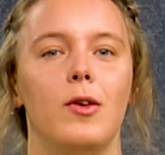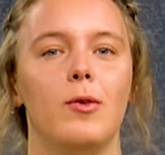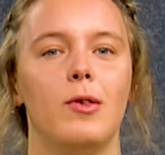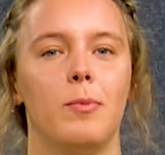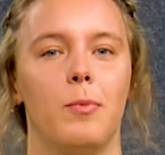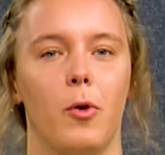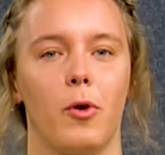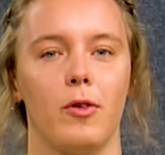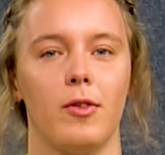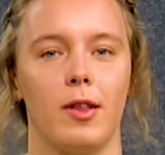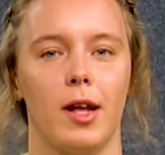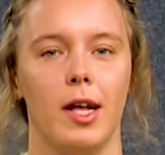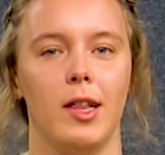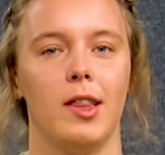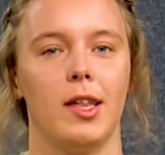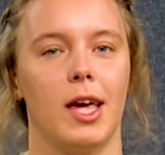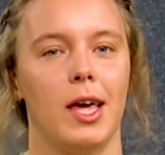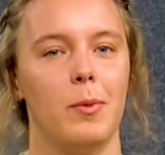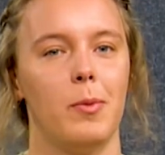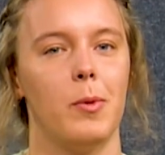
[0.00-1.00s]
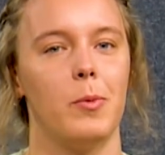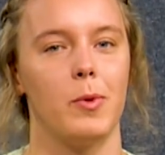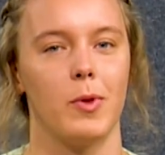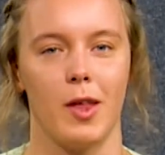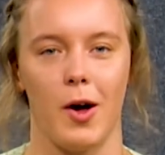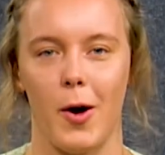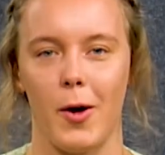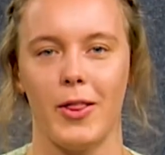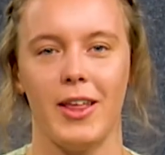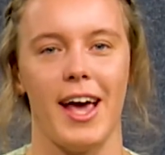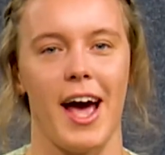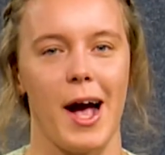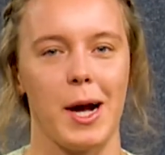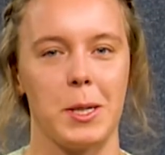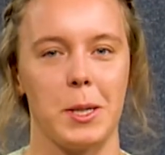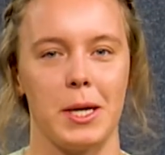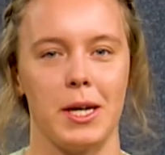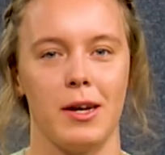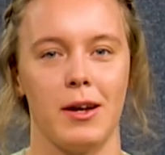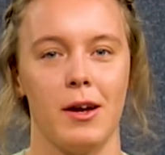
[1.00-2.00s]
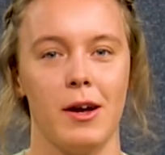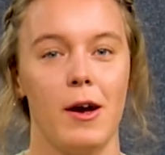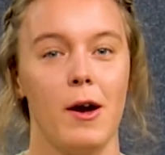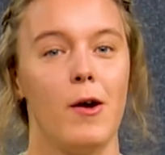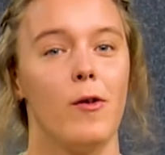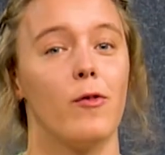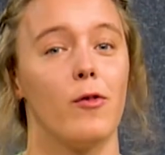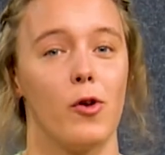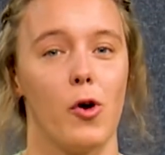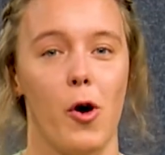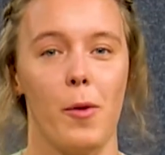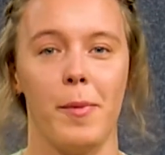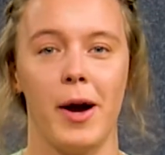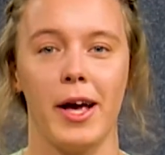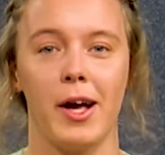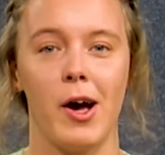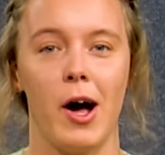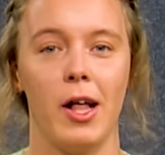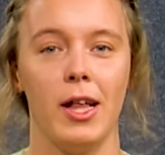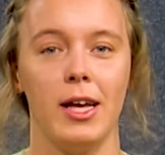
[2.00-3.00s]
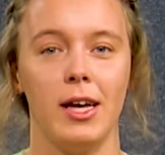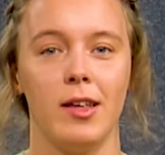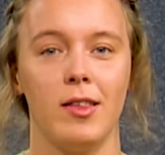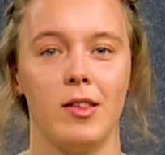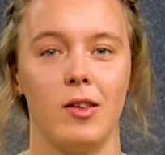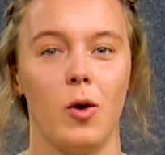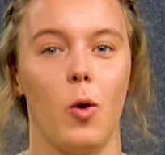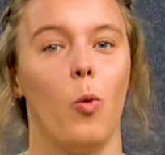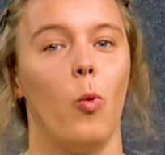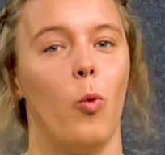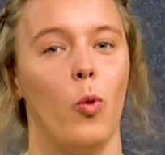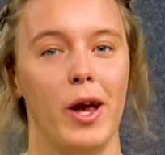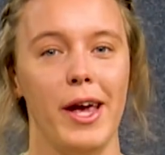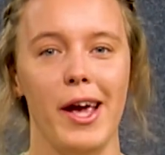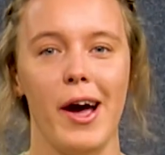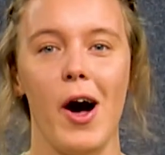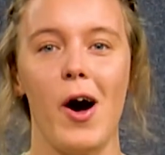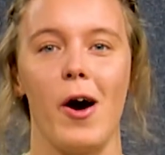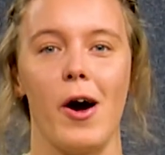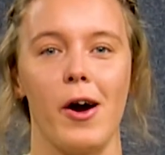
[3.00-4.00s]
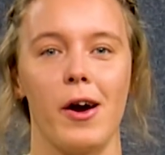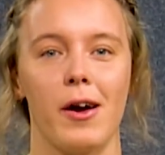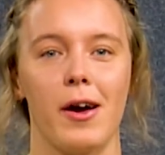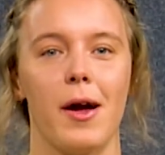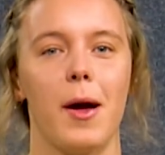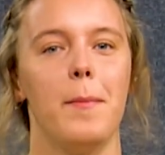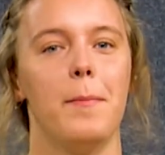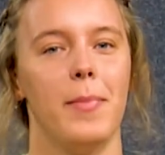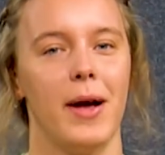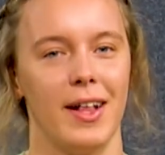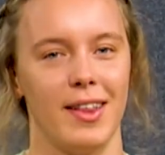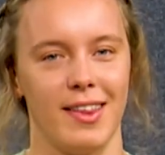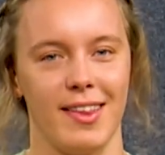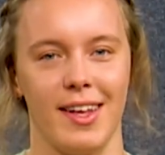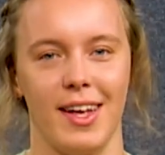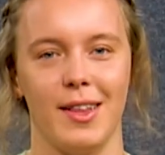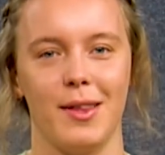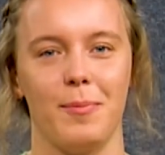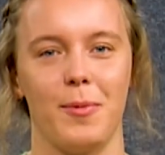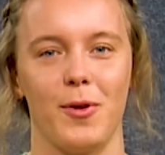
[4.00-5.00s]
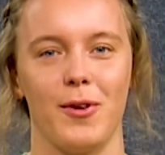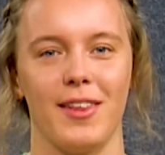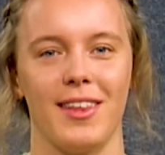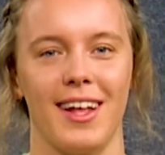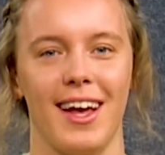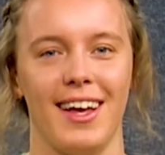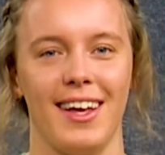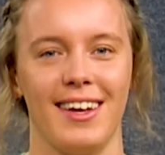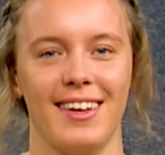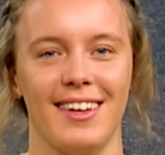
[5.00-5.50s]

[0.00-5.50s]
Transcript: Sports Night to keep up with all the action. For all my colleagues, we are Penn State Sports Night.